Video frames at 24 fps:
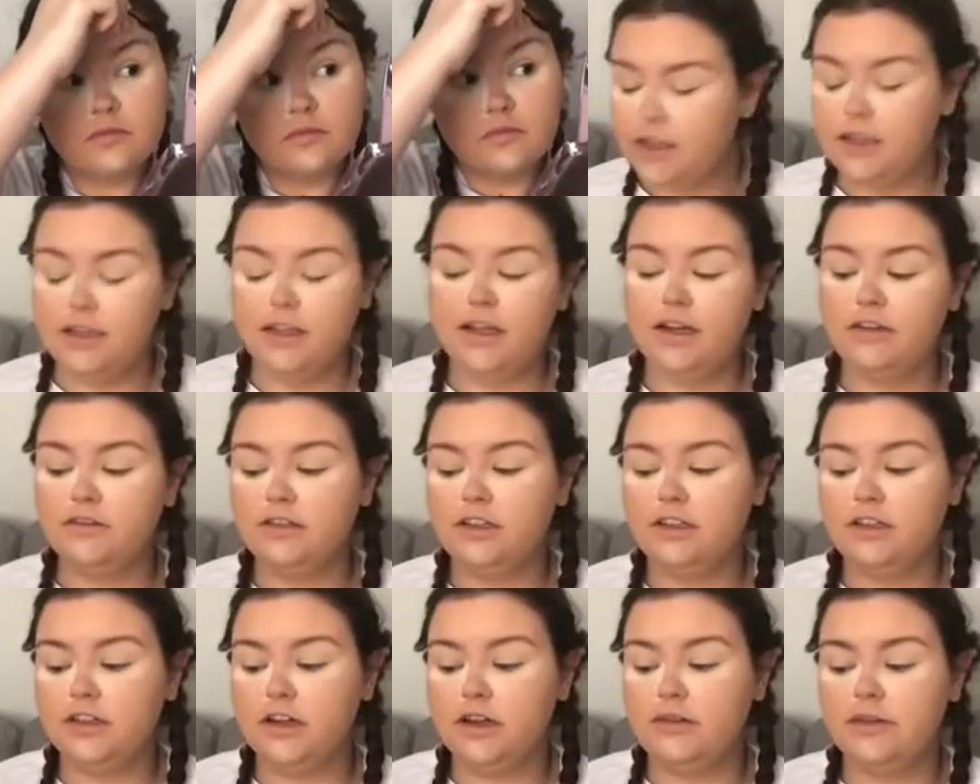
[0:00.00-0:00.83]
Now I'm
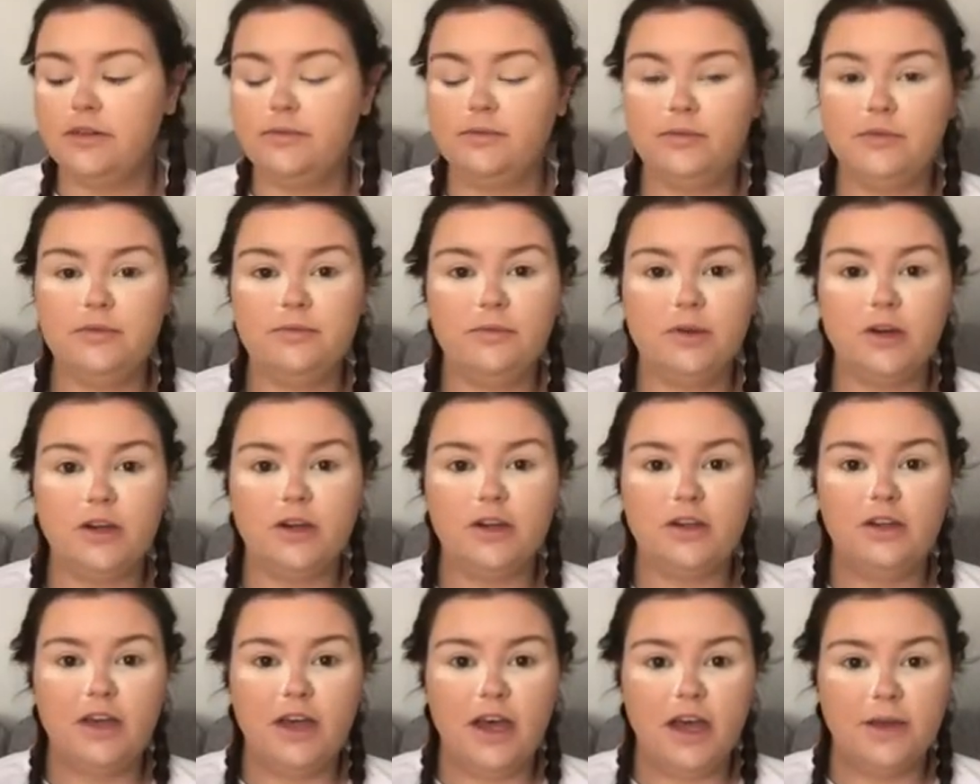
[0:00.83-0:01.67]
going to go in with
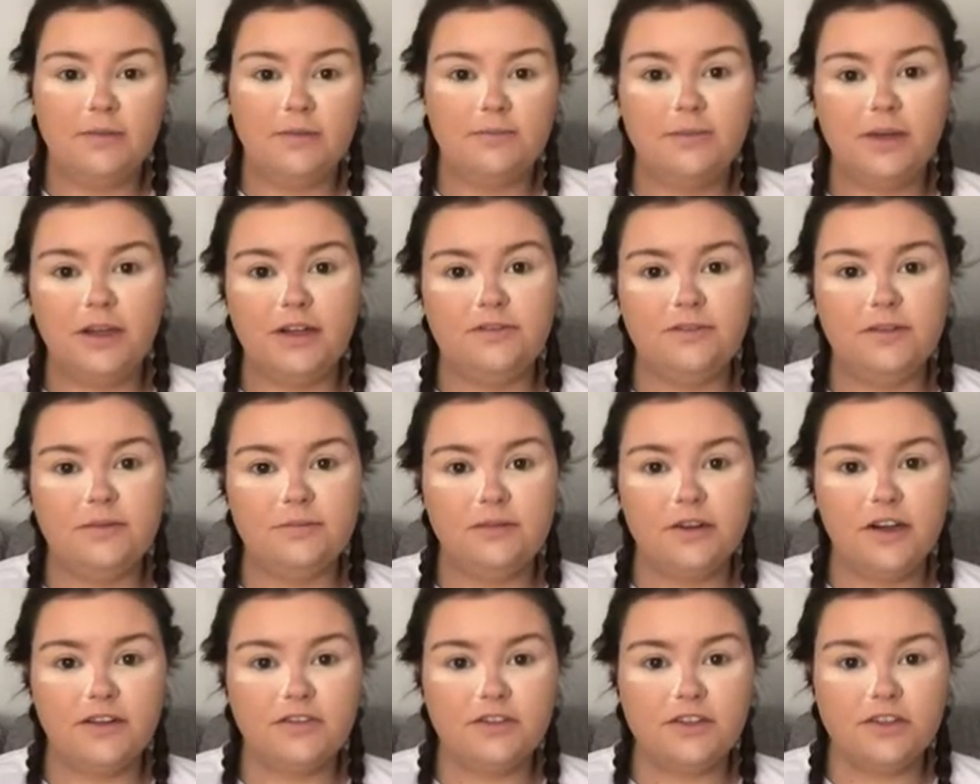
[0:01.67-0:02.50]
my Benefit
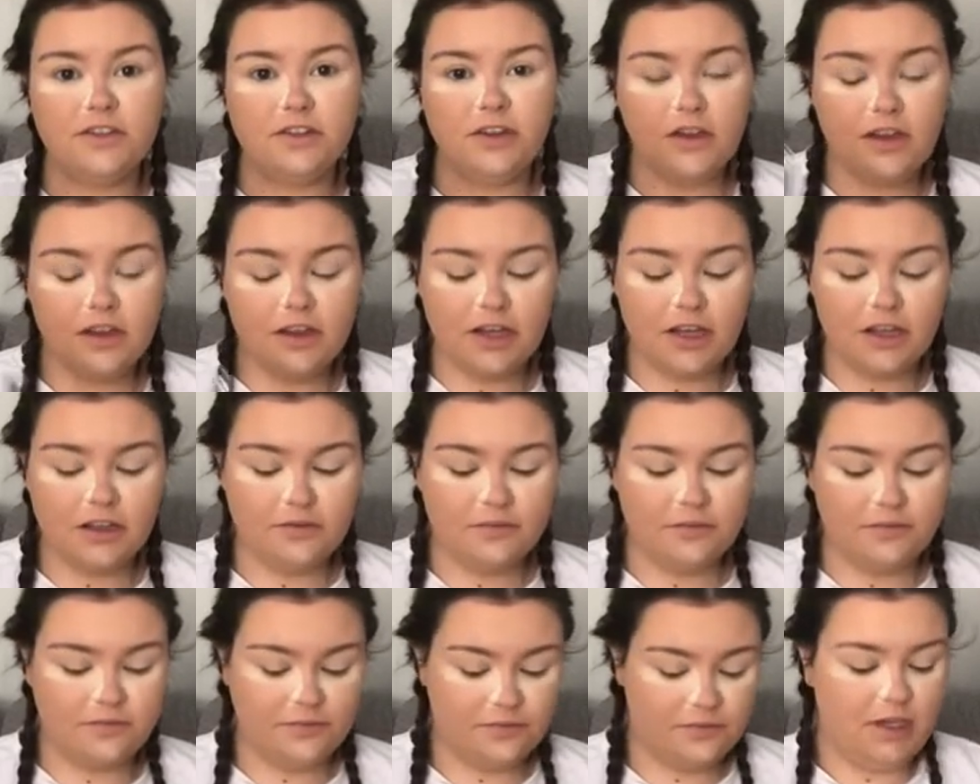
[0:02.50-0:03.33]
Brow Styler,
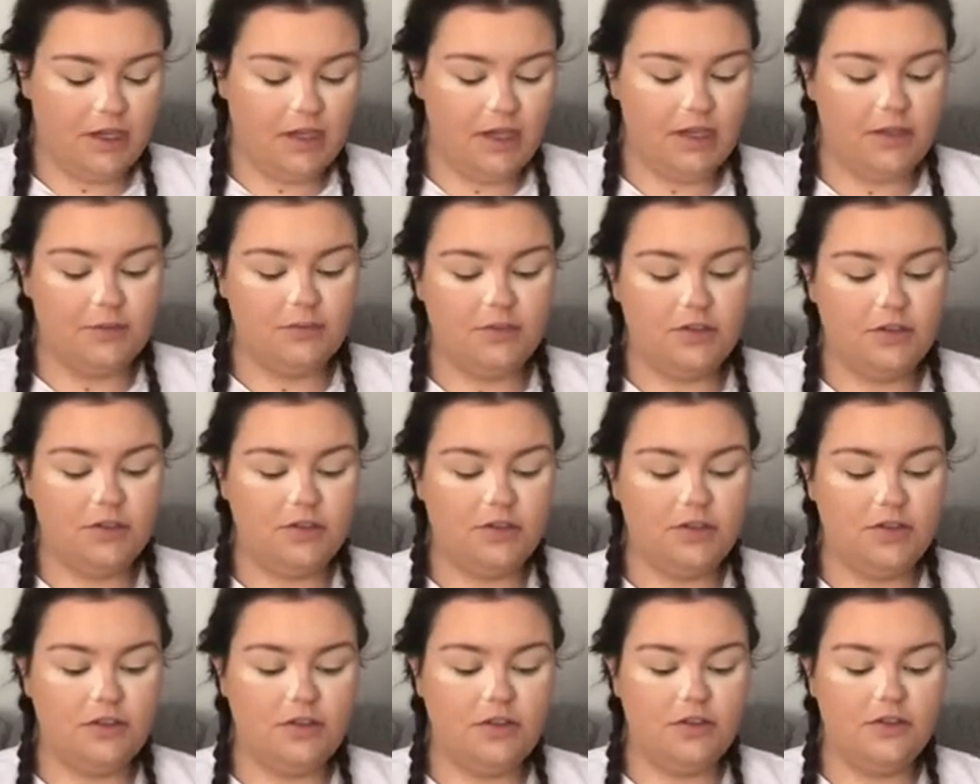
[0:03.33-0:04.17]
and I'm just
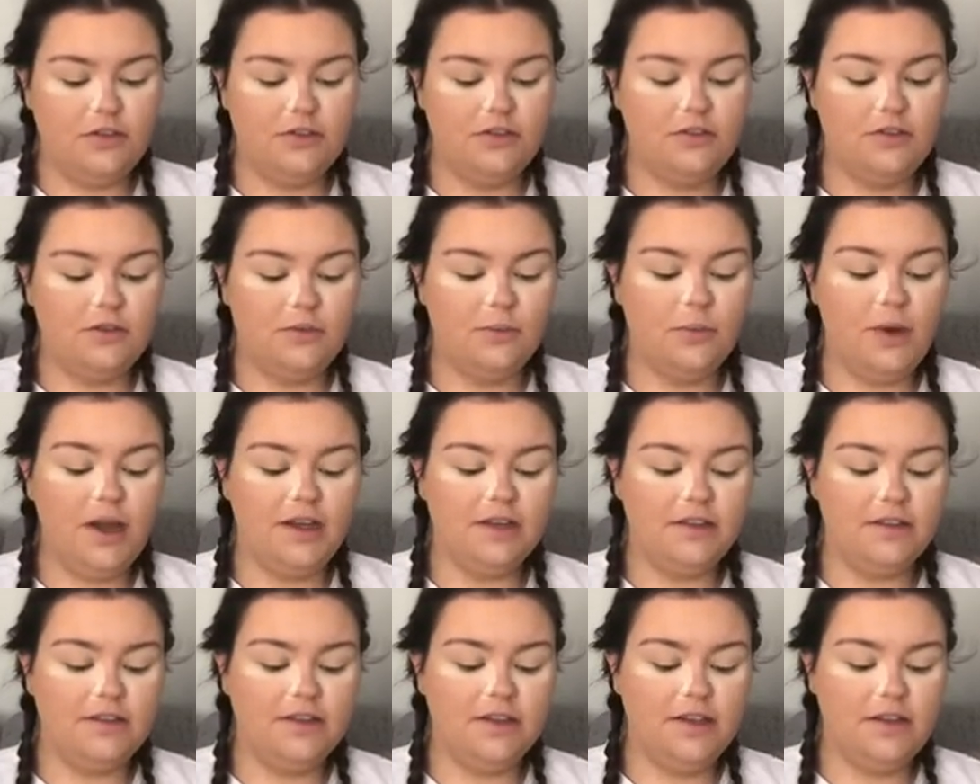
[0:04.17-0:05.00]
going to use the
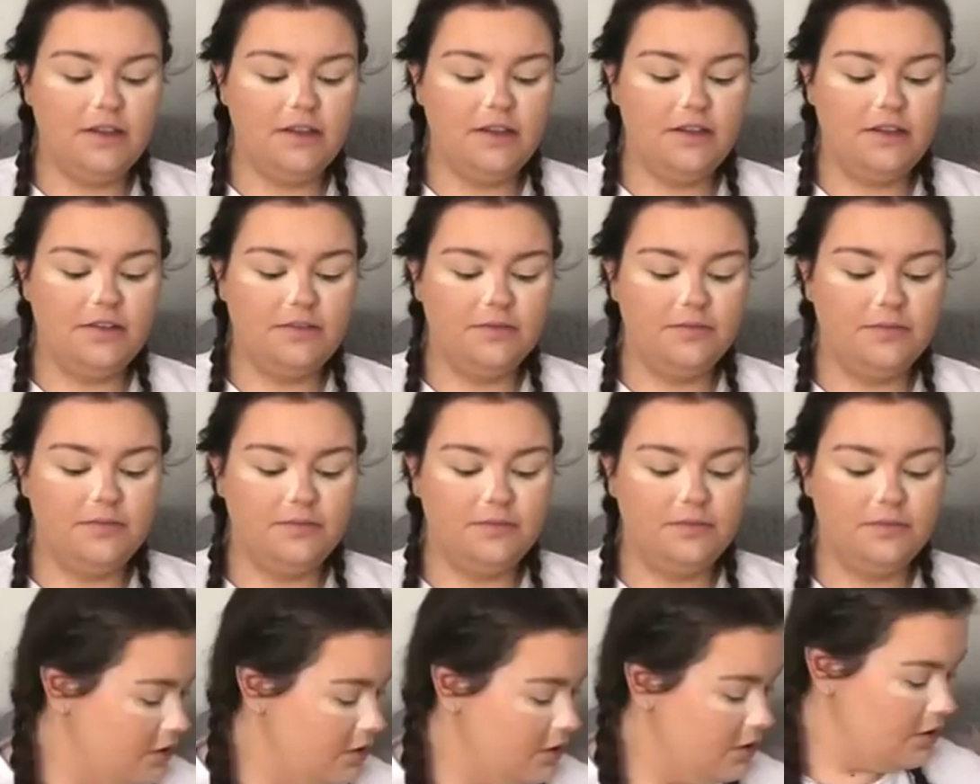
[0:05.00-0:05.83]
wax end,
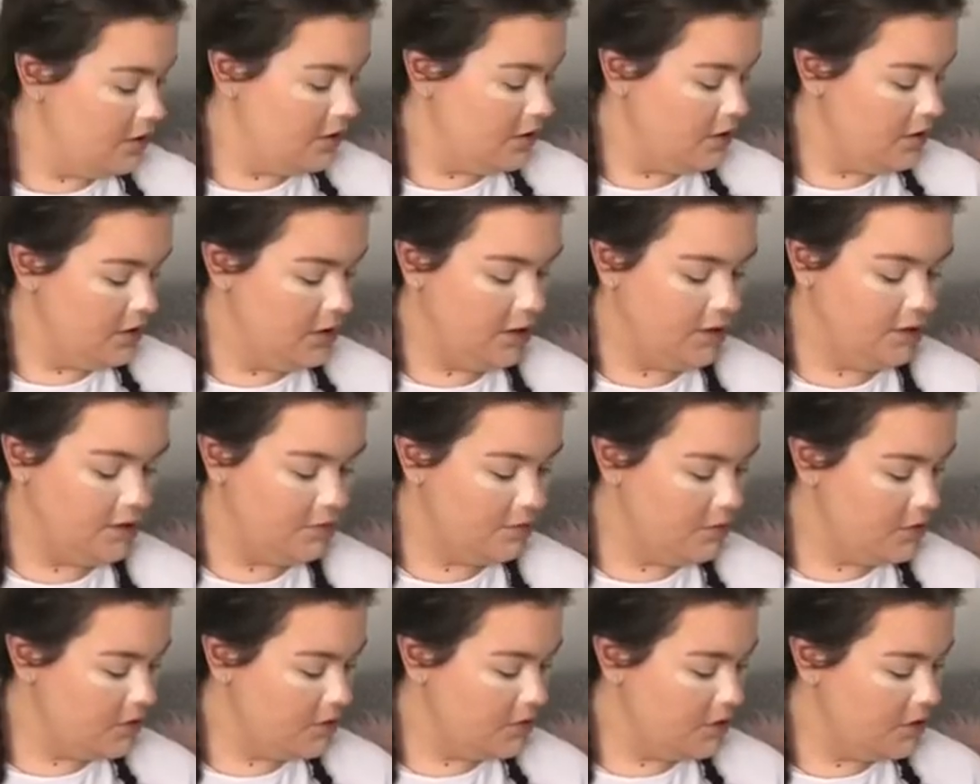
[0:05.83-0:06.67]
and
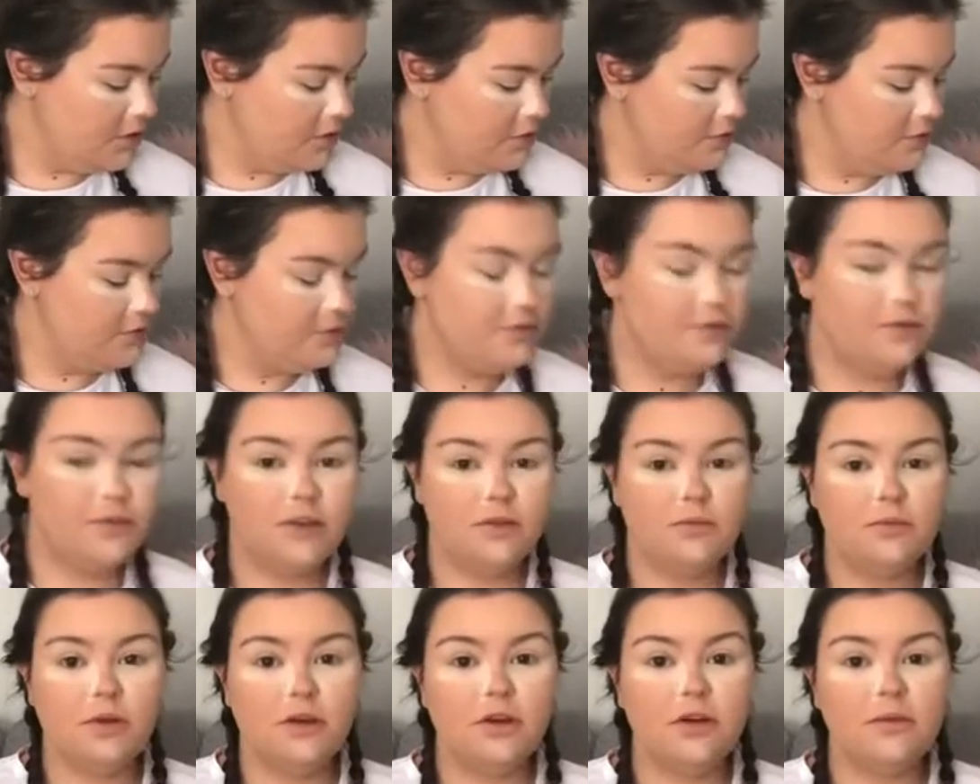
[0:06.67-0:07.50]
I'm just going to fill
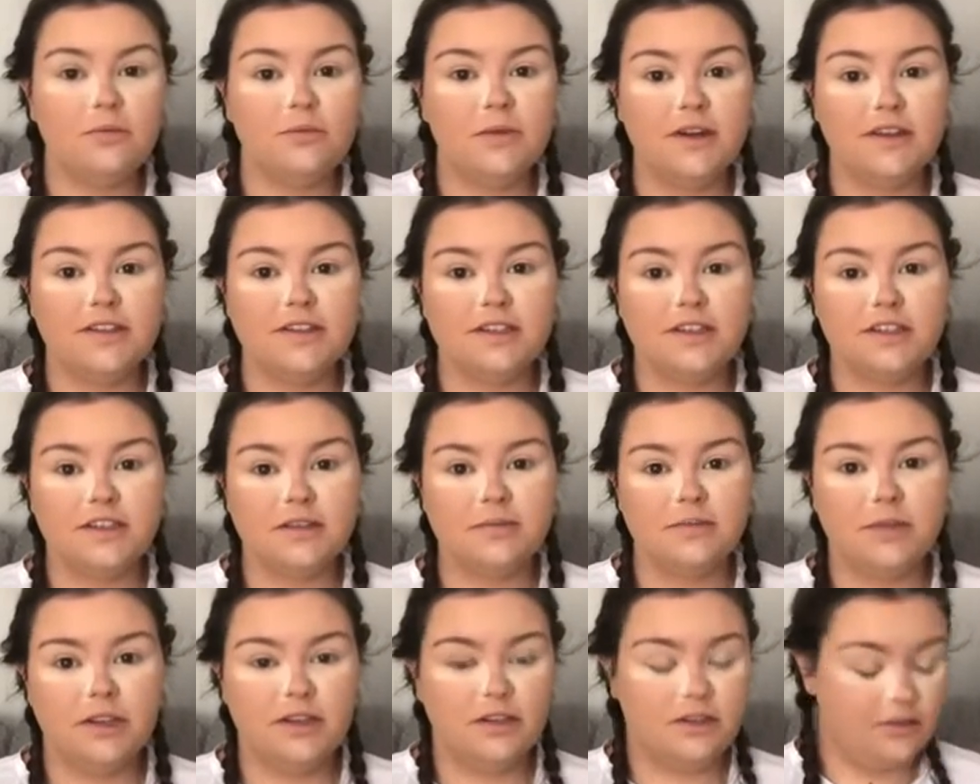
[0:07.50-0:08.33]
my eyebrows in
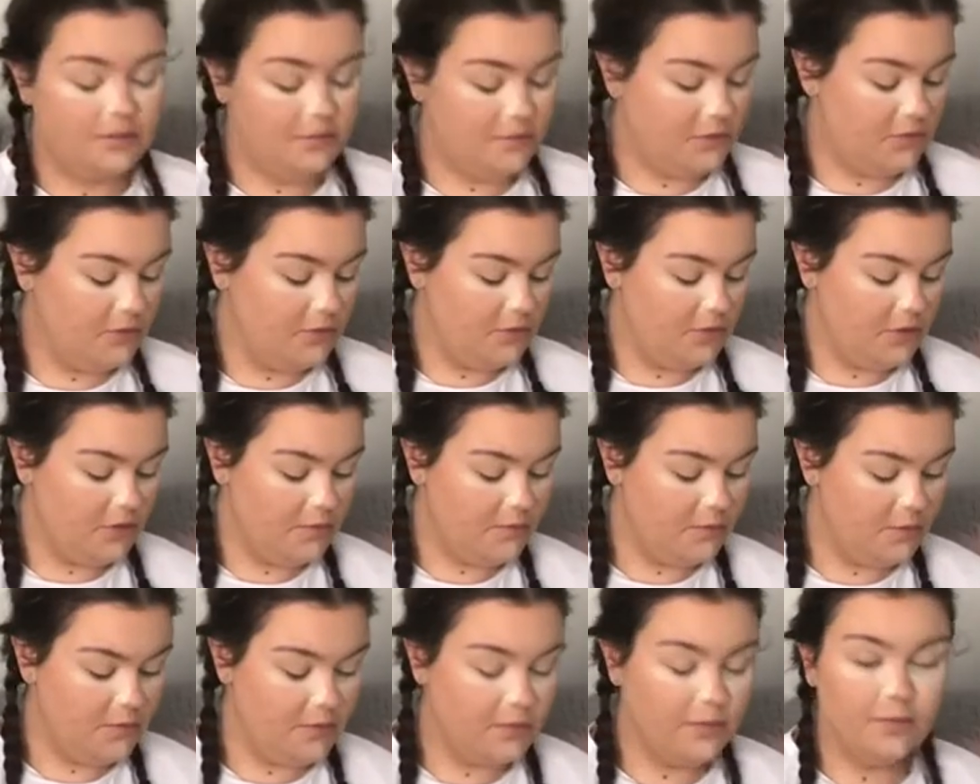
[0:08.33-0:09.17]
to make them
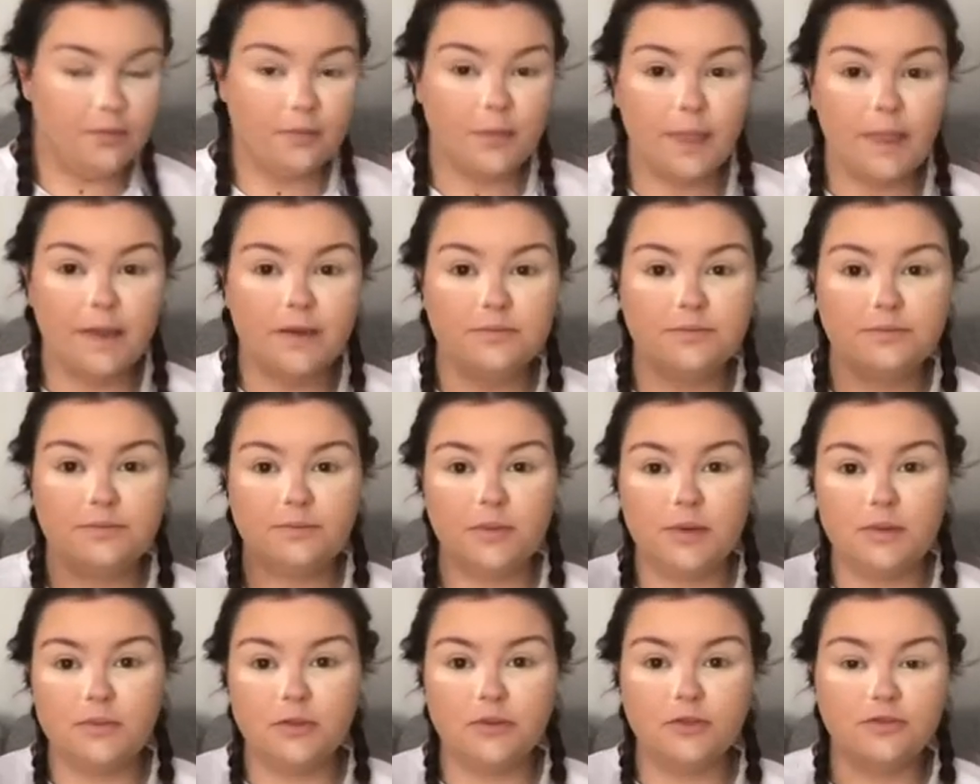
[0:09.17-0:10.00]
a
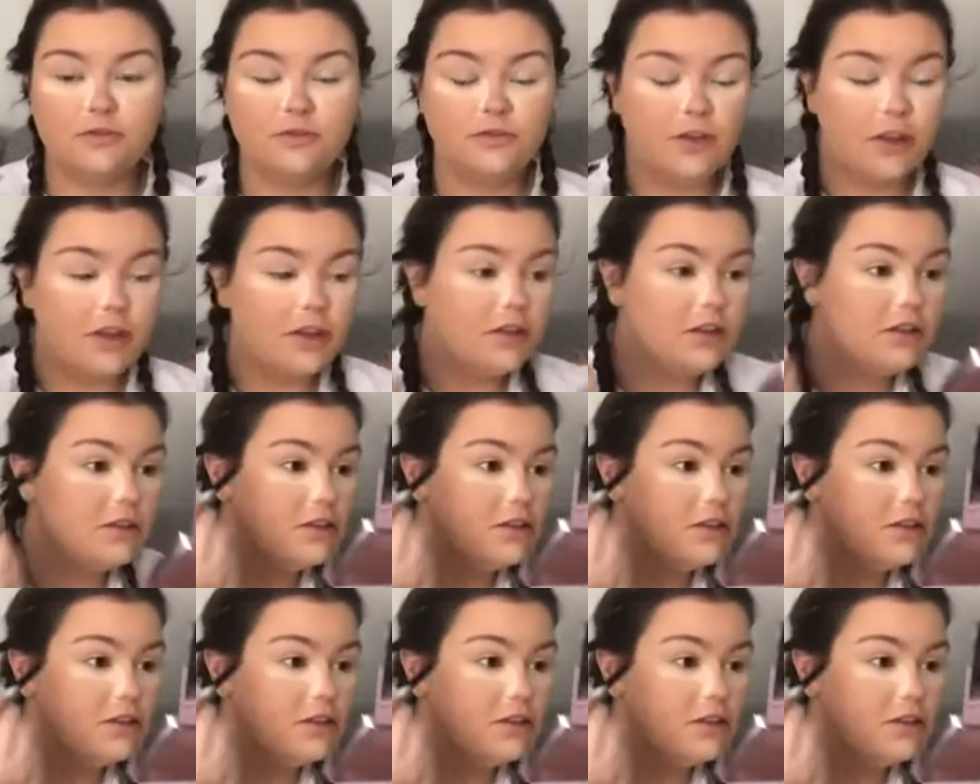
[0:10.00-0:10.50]
bit more full.